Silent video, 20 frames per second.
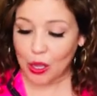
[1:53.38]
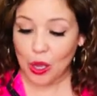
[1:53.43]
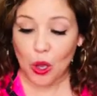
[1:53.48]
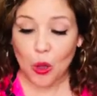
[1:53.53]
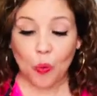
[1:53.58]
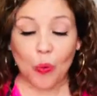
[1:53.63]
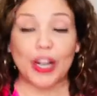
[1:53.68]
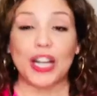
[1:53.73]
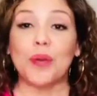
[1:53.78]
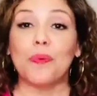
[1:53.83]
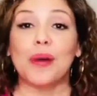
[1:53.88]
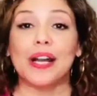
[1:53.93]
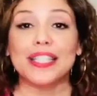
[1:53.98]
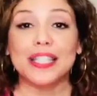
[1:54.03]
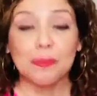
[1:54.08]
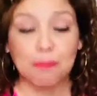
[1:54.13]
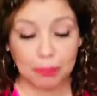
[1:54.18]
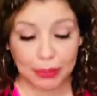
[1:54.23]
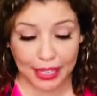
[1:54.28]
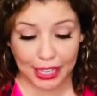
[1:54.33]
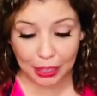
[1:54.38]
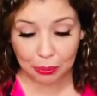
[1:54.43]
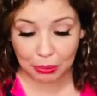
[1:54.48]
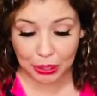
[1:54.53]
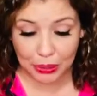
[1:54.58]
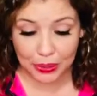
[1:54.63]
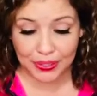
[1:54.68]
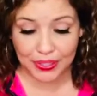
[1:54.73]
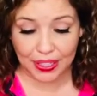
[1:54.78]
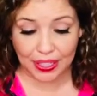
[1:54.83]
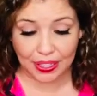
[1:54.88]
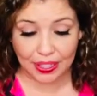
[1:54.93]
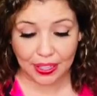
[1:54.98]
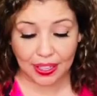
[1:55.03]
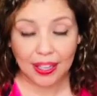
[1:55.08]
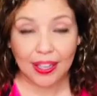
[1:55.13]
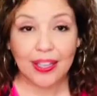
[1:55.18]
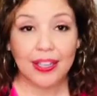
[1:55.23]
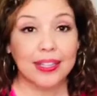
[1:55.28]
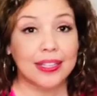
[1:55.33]
When he wasn't playing music,
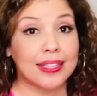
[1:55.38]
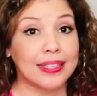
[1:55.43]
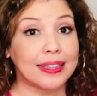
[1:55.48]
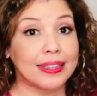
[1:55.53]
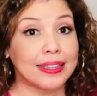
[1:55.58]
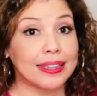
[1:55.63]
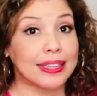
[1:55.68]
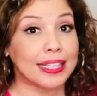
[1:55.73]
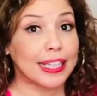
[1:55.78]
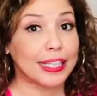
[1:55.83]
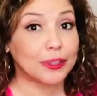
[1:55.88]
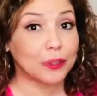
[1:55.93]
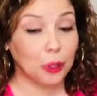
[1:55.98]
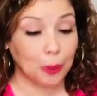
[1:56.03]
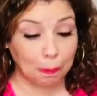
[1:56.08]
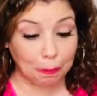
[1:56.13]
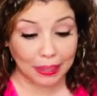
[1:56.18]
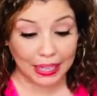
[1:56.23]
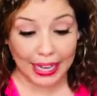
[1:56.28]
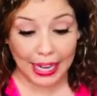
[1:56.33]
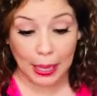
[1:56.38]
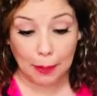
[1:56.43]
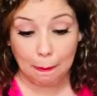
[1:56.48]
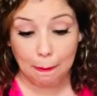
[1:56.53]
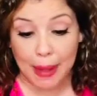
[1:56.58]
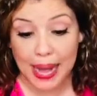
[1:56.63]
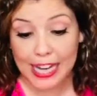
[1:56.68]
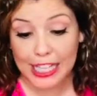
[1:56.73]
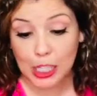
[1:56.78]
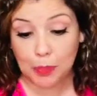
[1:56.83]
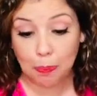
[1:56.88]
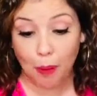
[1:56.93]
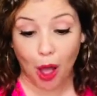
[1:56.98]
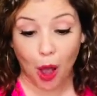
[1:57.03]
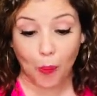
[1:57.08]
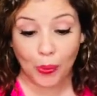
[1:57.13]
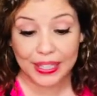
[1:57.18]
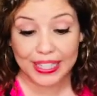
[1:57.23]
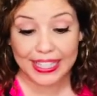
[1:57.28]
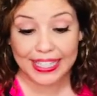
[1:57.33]
Tito played
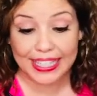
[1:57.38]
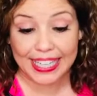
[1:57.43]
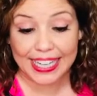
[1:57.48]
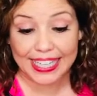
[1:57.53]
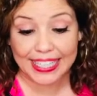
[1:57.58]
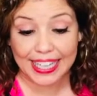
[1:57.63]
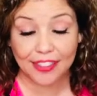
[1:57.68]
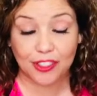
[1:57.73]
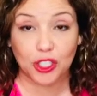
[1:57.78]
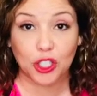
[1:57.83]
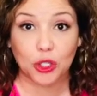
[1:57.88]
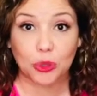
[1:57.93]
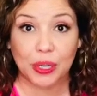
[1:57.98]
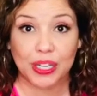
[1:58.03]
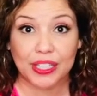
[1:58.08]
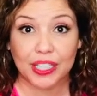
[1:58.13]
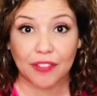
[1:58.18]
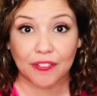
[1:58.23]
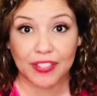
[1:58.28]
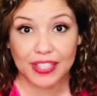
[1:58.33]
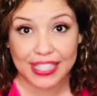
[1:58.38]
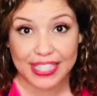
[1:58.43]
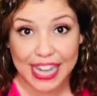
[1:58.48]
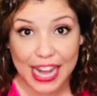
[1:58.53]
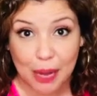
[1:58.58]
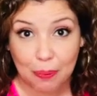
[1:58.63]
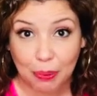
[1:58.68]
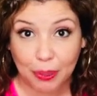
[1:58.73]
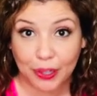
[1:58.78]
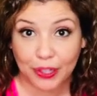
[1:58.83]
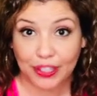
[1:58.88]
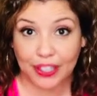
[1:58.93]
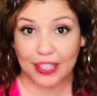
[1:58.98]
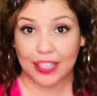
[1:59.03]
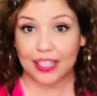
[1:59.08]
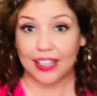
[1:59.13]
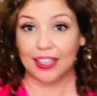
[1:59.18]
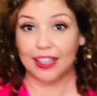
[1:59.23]
baseball with sticks on the streets of his neighborhood.